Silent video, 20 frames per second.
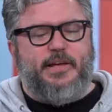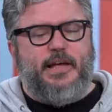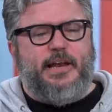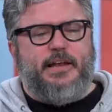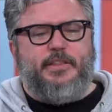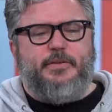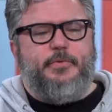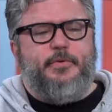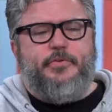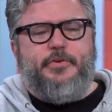not
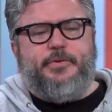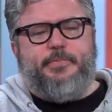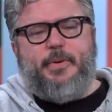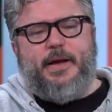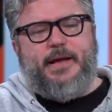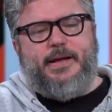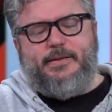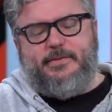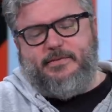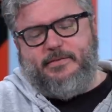like the movie
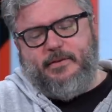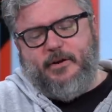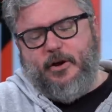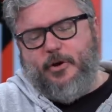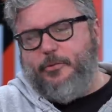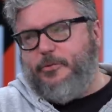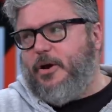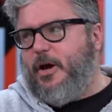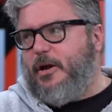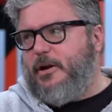paints
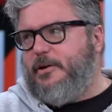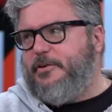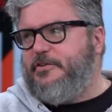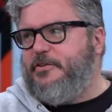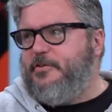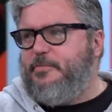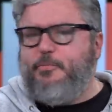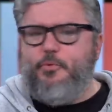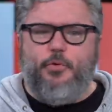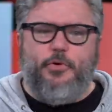O'Donnell oh, as
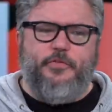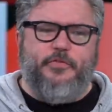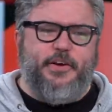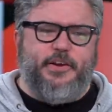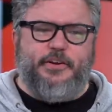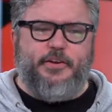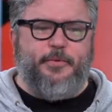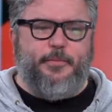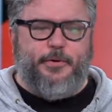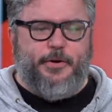this poor
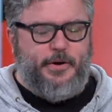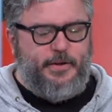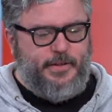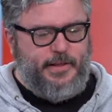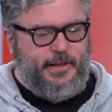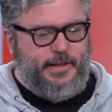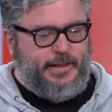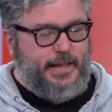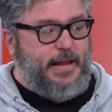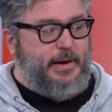victim or anything
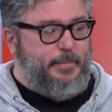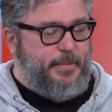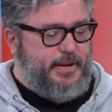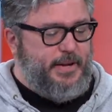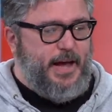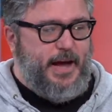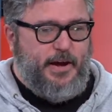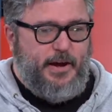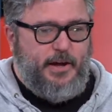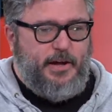like that. I mean,
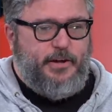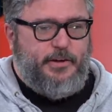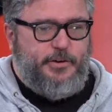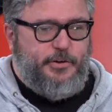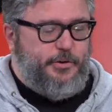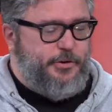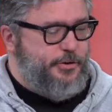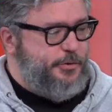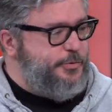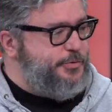yeah, uh,
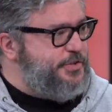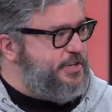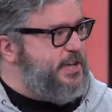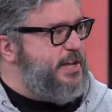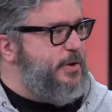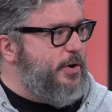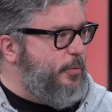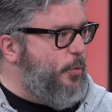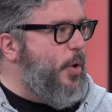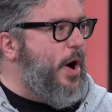you, you
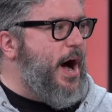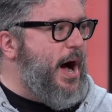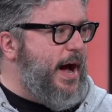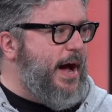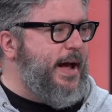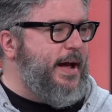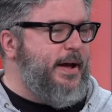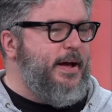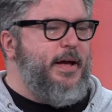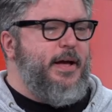see
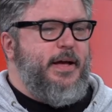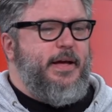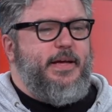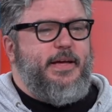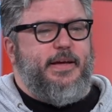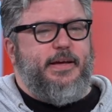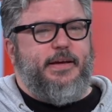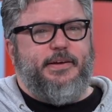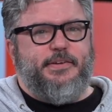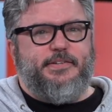why
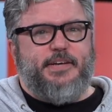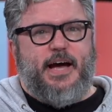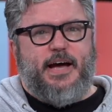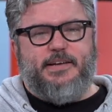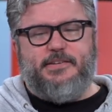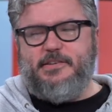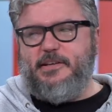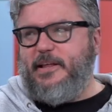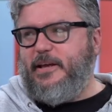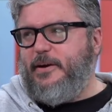he is
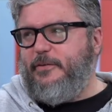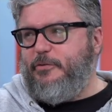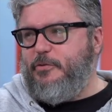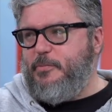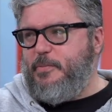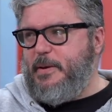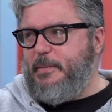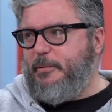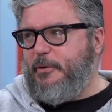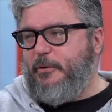isolated from
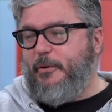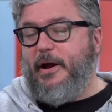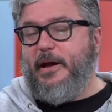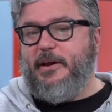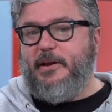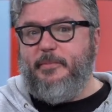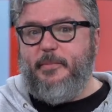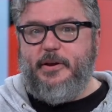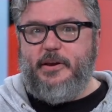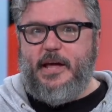the people
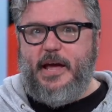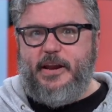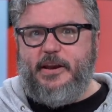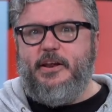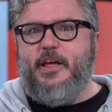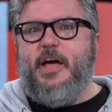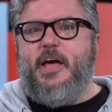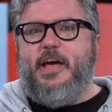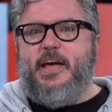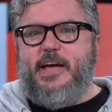around him, and and
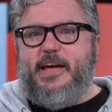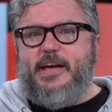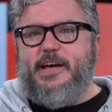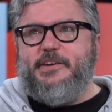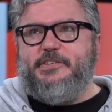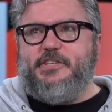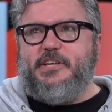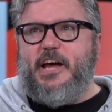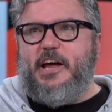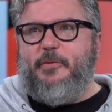he
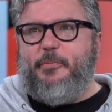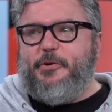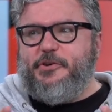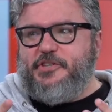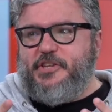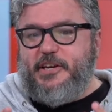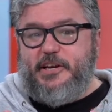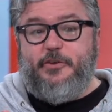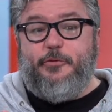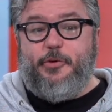is the kind of
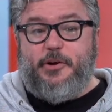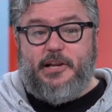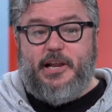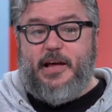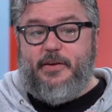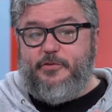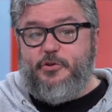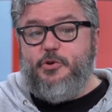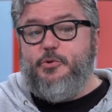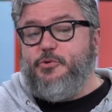person that in real
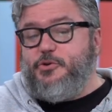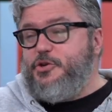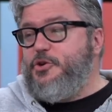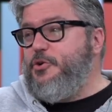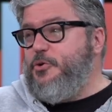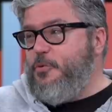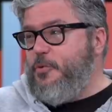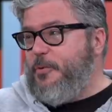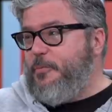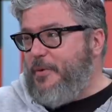life you
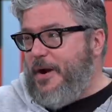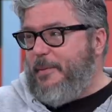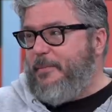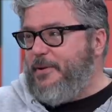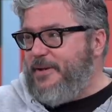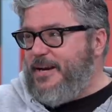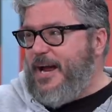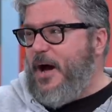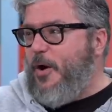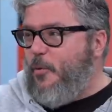too would
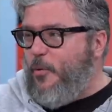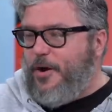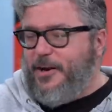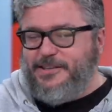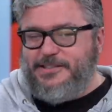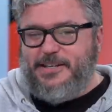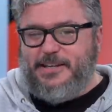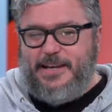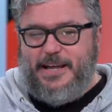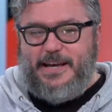probably not
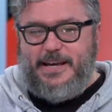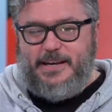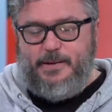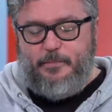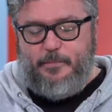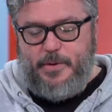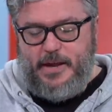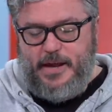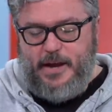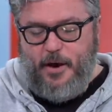want to right.
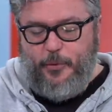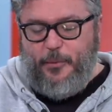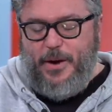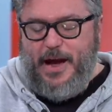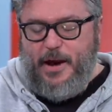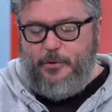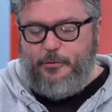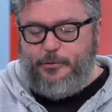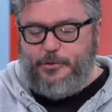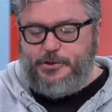like be
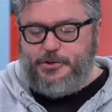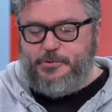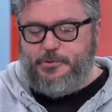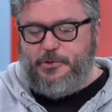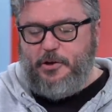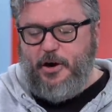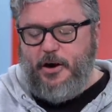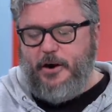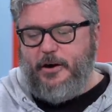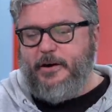around for too
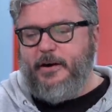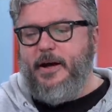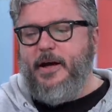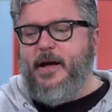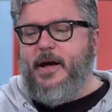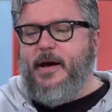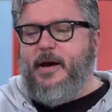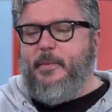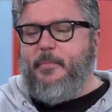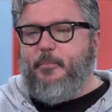long.
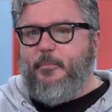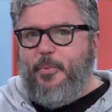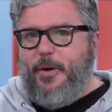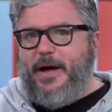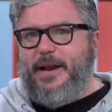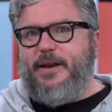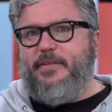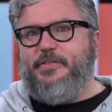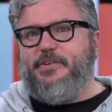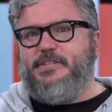
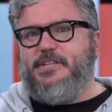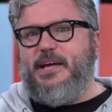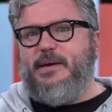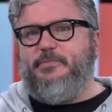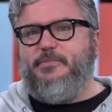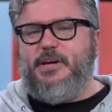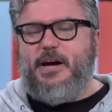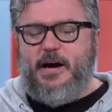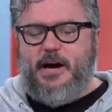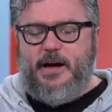But at the
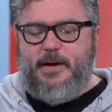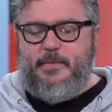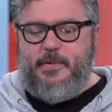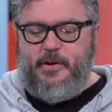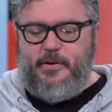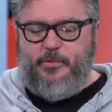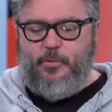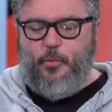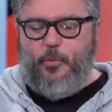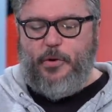same time,
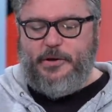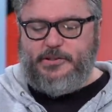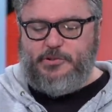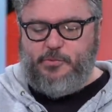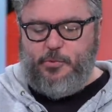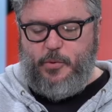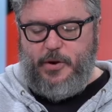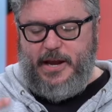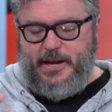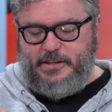and
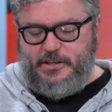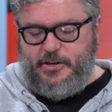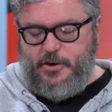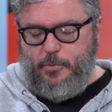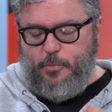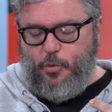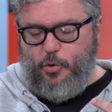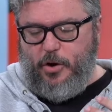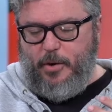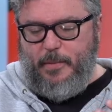once we get to
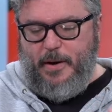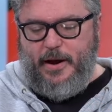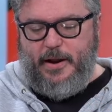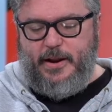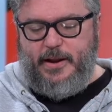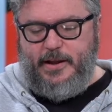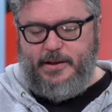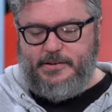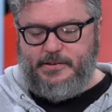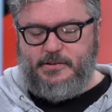know more about
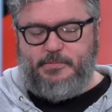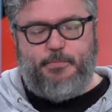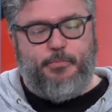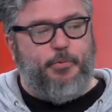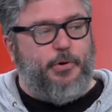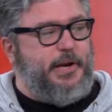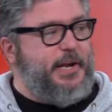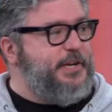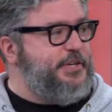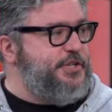his
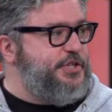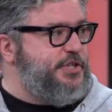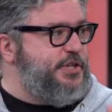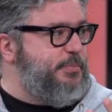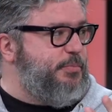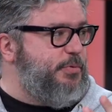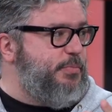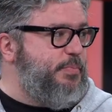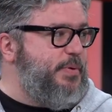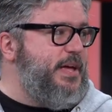
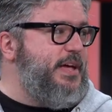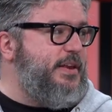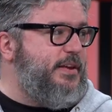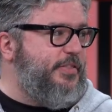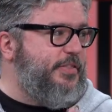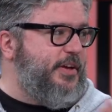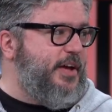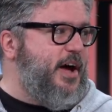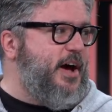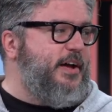relationship with Pete
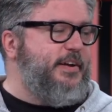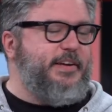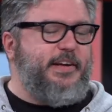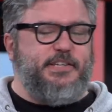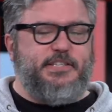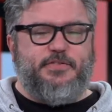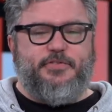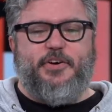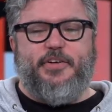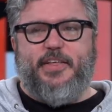and the
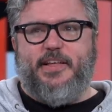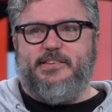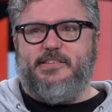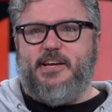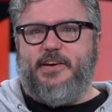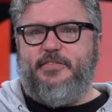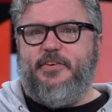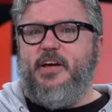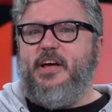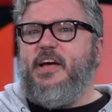context of all that
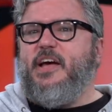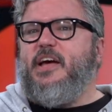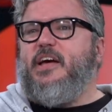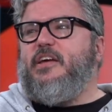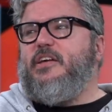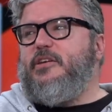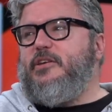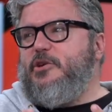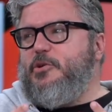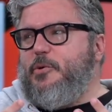stuff,
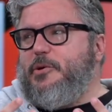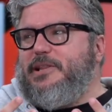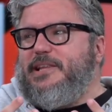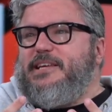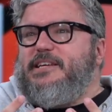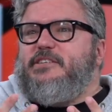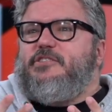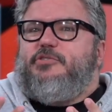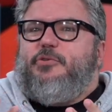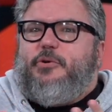you at
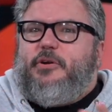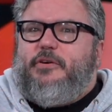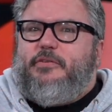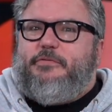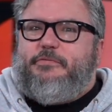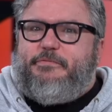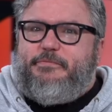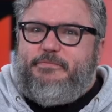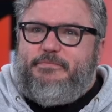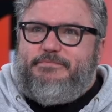least sort
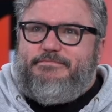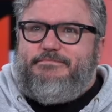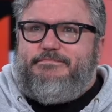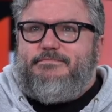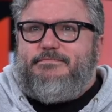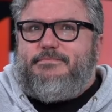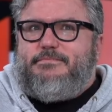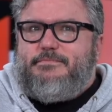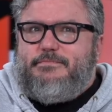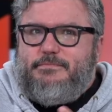of
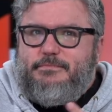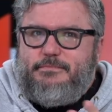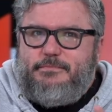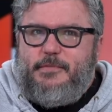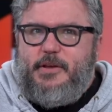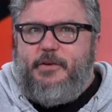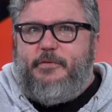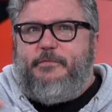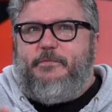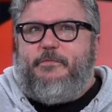
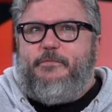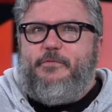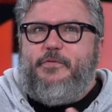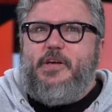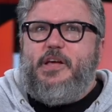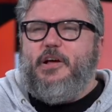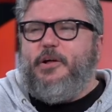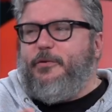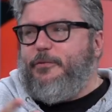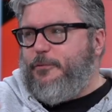
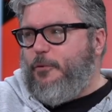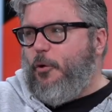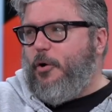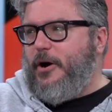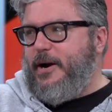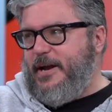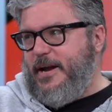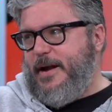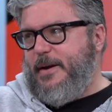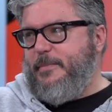feel
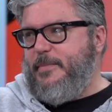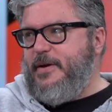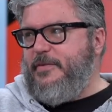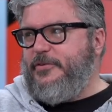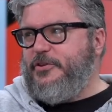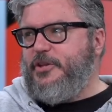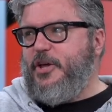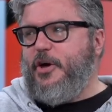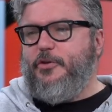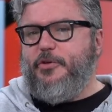for him,
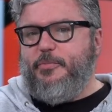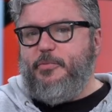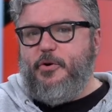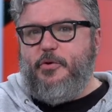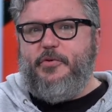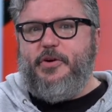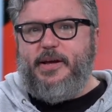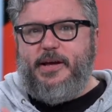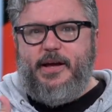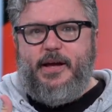even though the
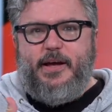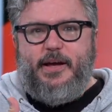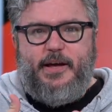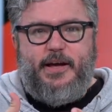movie